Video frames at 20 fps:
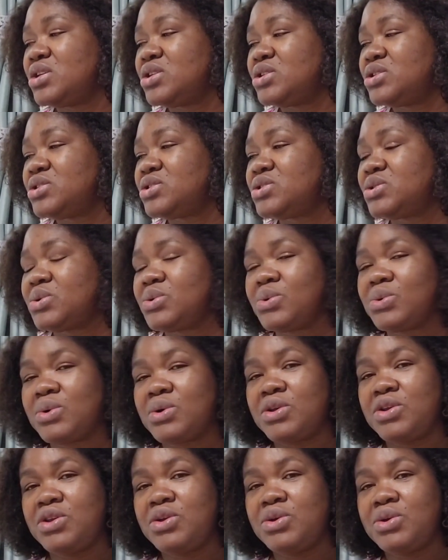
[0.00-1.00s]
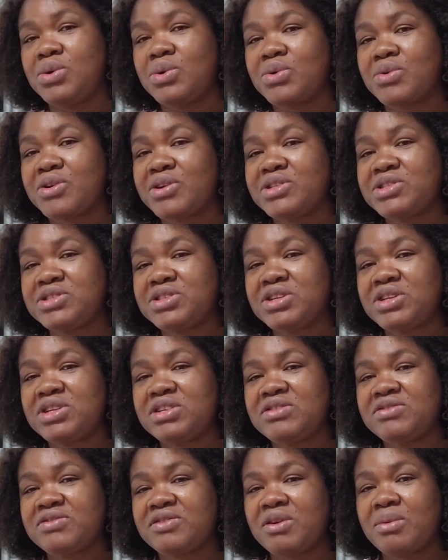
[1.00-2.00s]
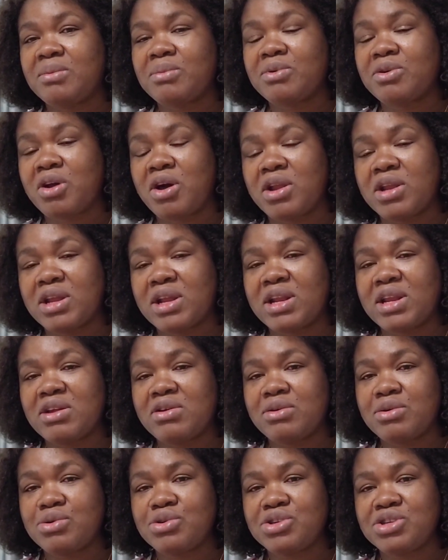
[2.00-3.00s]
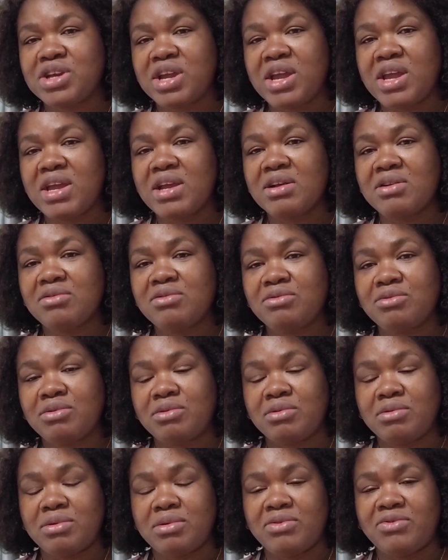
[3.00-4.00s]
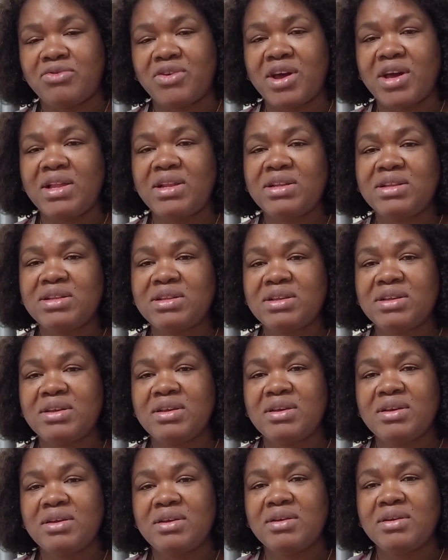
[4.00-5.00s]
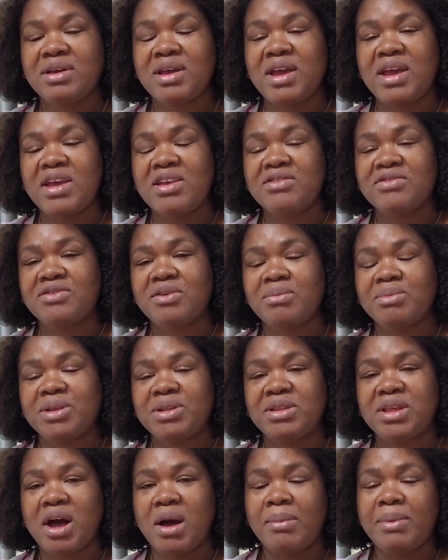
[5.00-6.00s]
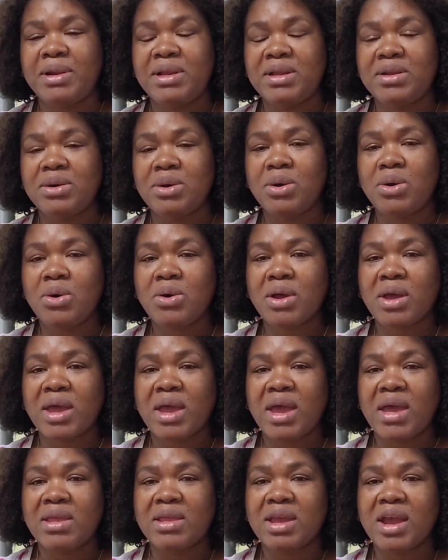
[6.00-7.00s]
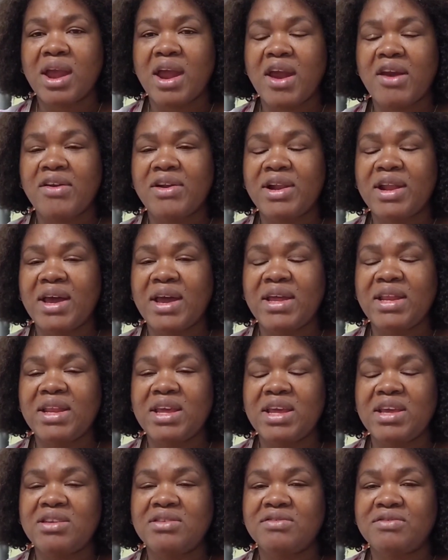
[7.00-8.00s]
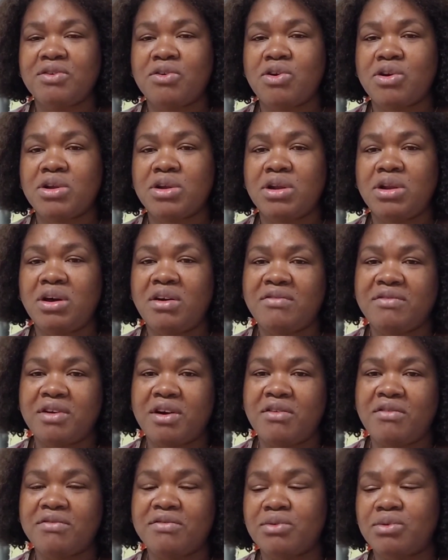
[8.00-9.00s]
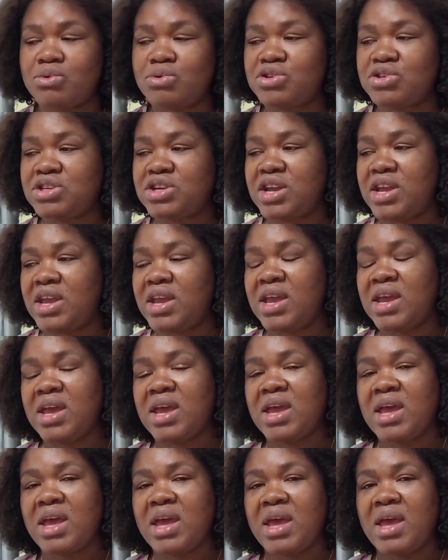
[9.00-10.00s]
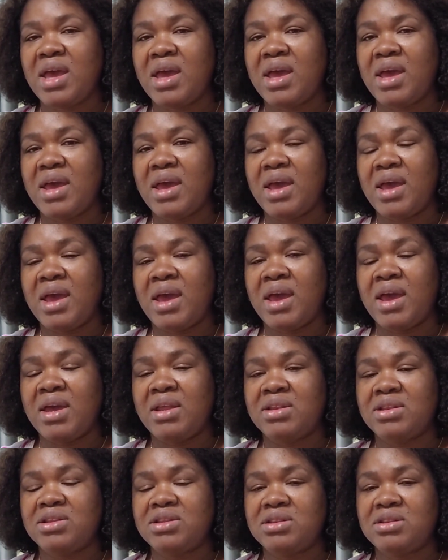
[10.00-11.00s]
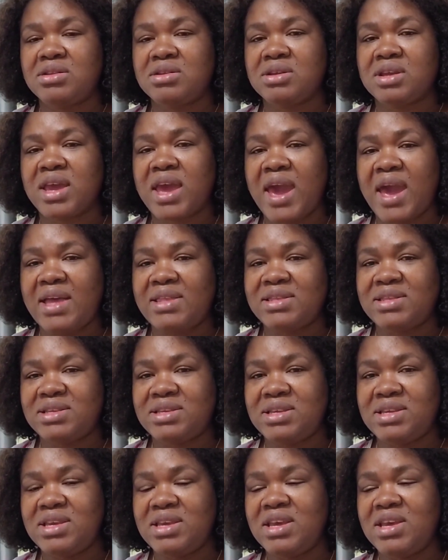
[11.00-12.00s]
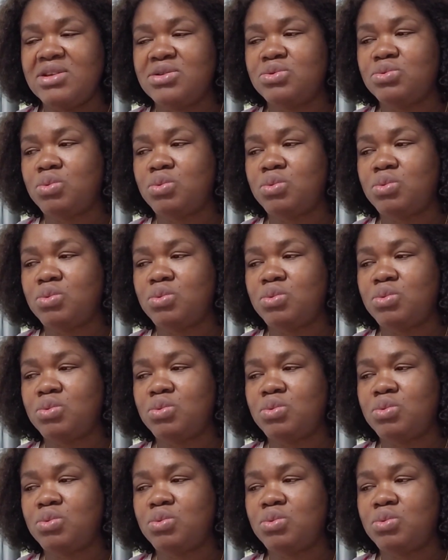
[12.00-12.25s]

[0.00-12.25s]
So, Crystal is from Chronically Crocheting, Rel is from the Dublin Hook, and Caroline is for the love of crochet. And Kathy is